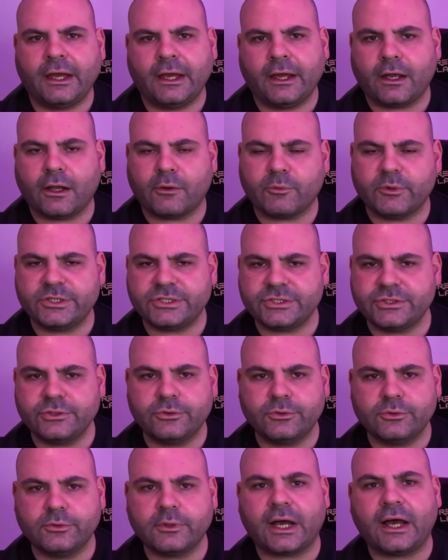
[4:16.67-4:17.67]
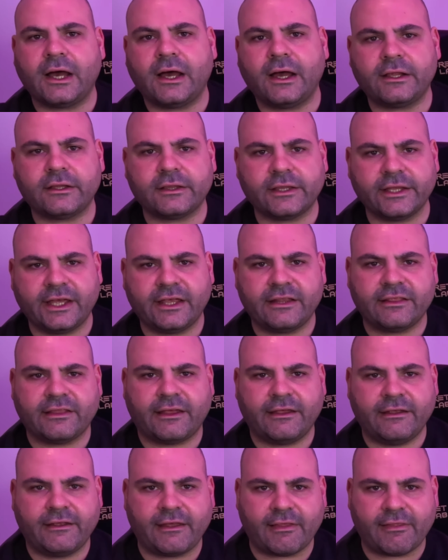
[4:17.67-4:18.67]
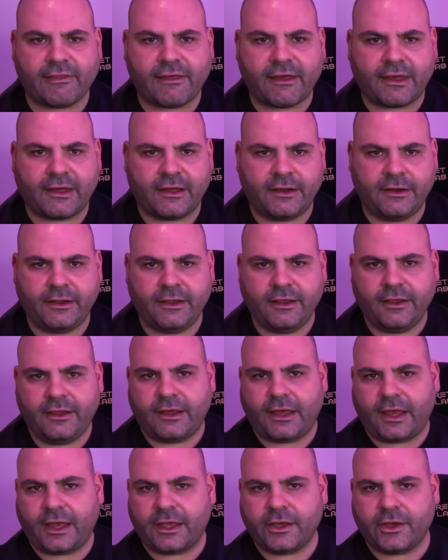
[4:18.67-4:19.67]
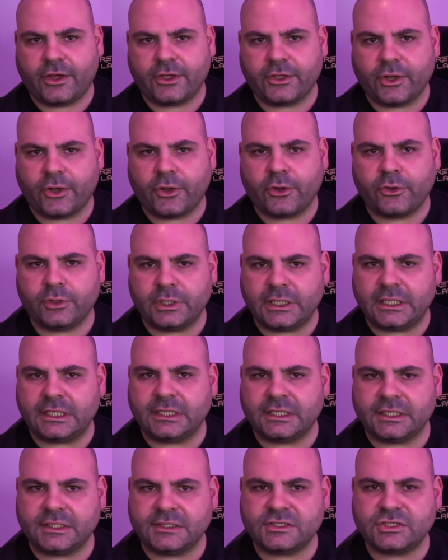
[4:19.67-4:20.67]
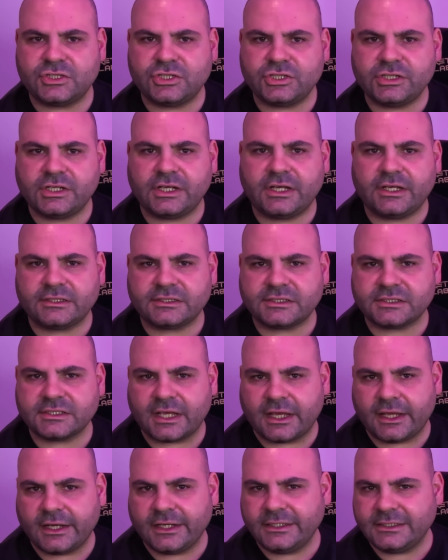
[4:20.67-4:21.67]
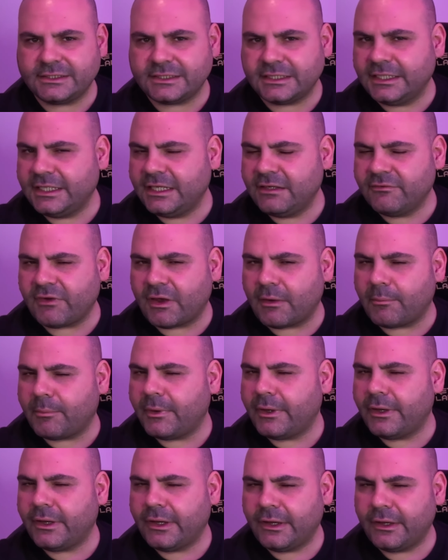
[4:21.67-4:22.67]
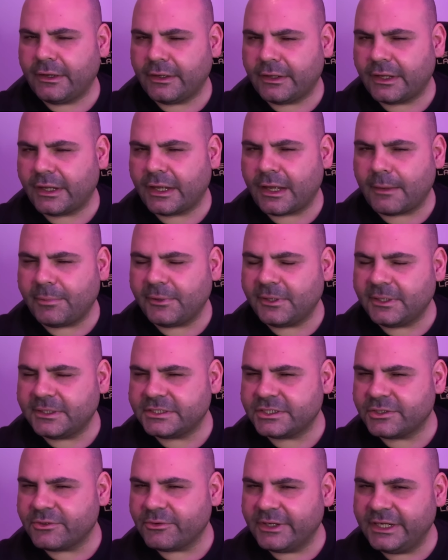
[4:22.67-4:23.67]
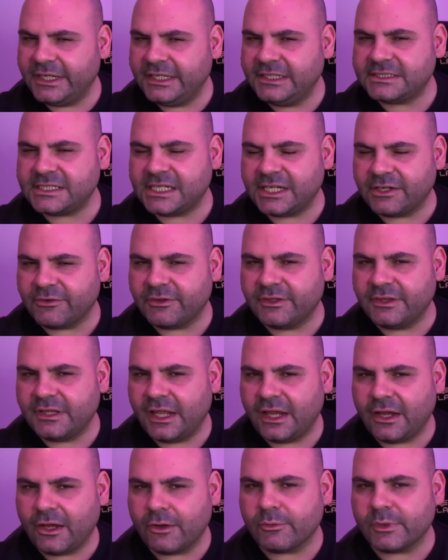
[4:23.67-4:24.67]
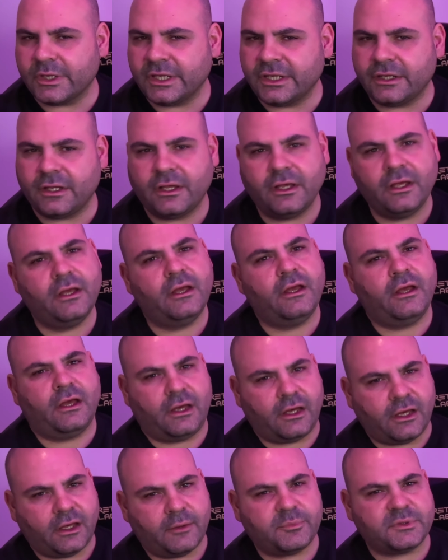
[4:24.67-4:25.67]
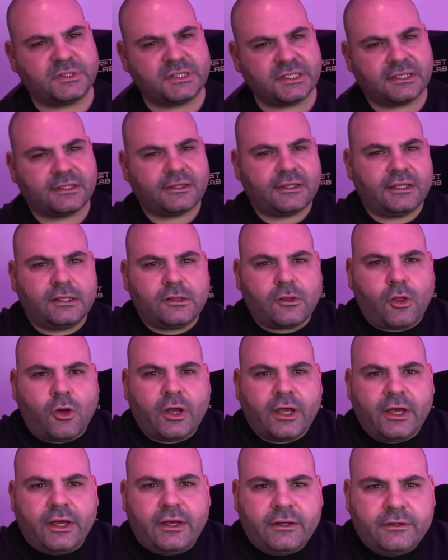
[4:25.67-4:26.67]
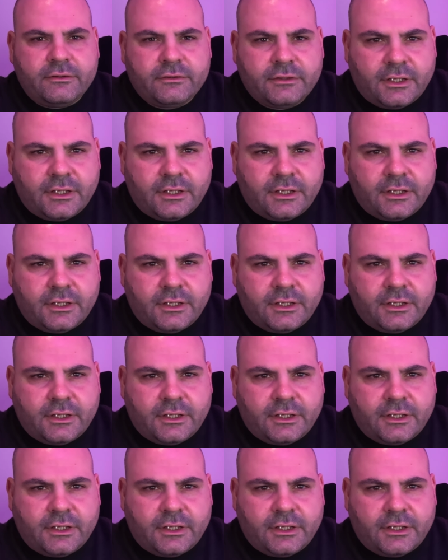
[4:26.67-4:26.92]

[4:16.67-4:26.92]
original Lian-Li Galahad AIO is just starting to give up a couple of degrees here and there in particularly longer